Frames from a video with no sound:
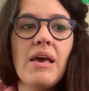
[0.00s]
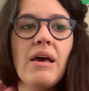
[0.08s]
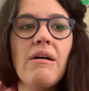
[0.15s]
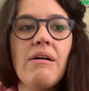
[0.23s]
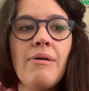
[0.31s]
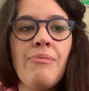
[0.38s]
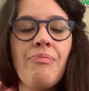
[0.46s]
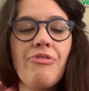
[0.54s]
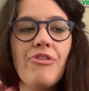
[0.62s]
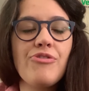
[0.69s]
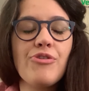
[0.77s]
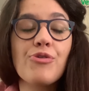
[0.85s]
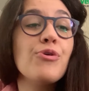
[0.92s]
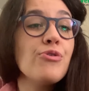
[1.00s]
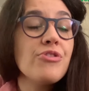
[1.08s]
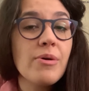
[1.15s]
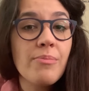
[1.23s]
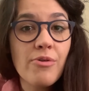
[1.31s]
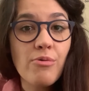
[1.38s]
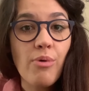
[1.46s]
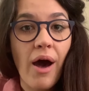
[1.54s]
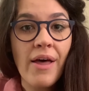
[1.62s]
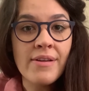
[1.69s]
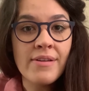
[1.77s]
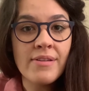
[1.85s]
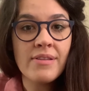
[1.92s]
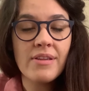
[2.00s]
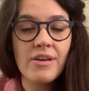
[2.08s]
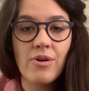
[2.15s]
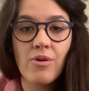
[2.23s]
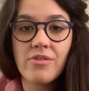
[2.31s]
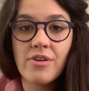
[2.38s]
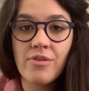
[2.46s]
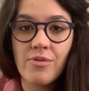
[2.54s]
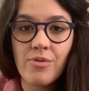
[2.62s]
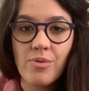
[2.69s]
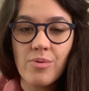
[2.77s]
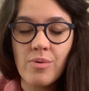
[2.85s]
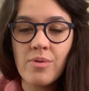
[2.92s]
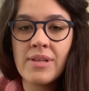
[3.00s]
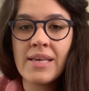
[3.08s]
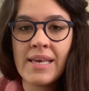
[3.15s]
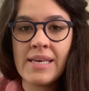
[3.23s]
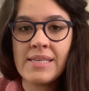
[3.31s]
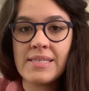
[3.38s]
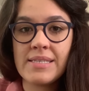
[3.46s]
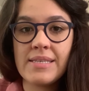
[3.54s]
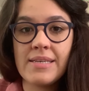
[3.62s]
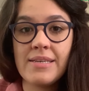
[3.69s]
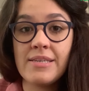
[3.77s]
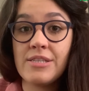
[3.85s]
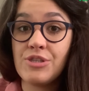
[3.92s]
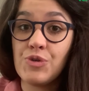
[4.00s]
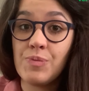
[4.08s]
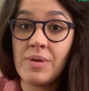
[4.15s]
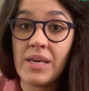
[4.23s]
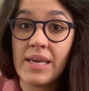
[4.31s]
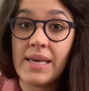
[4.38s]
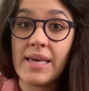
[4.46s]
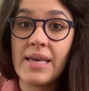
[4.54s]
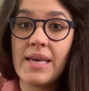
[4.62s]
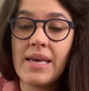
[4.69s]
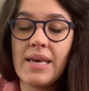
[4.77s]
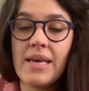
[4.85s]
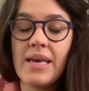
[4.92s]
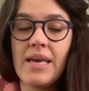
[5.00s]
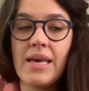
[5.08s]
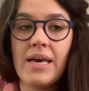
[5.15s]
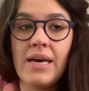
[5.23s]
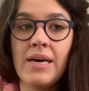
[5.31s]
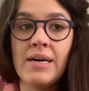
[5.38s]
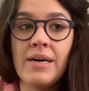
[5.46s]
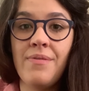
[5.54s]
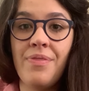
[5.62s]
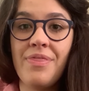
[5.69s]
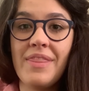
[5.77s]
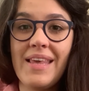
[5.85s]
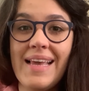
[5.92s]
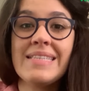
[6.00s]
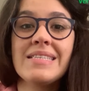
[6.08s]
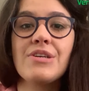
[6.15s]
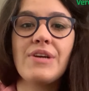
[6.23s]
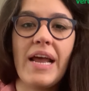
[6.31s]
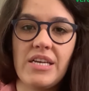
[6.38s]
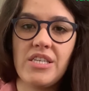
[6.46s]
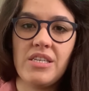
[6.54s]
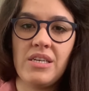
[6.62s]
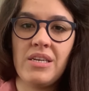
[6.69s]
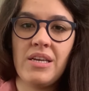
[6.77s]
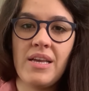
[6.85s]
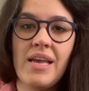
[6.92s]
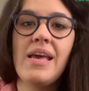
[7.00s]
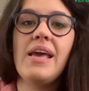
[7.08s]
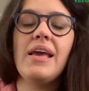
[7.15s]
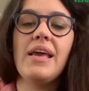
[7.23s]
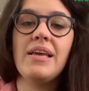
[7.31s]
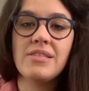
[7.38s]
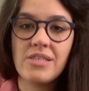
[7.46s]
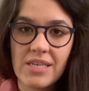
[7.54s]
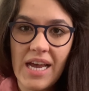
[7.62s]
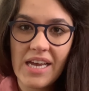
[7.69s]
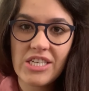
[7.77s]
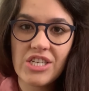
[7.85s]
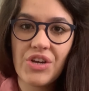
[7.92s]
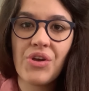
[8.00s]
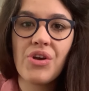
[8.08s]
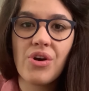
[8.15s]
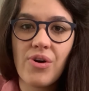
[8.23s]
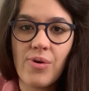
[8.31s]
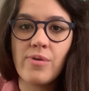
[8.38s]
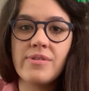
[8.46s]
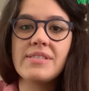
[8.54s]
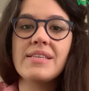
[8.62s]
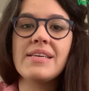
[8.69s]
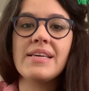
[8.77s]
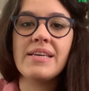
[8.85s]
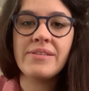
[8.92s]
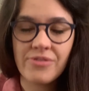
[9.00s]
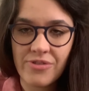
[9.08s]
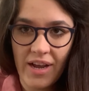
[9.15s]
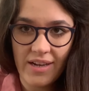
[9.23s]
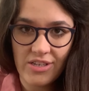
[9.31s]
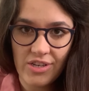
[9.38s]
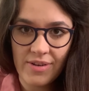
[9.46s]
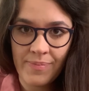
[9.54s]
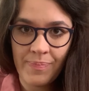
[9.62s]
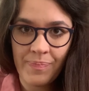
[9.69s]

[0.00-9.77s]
The rule number one, the golden rule, is, to me, interaction. Interaction called interaction.